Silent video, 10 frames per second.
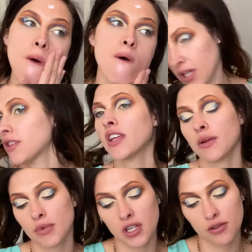And then I'm
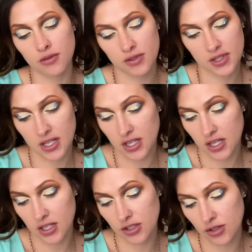gonna use
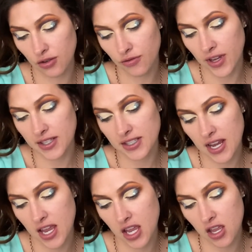the Too Faced
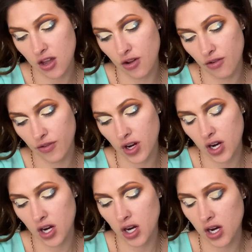
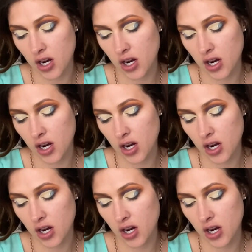Hangover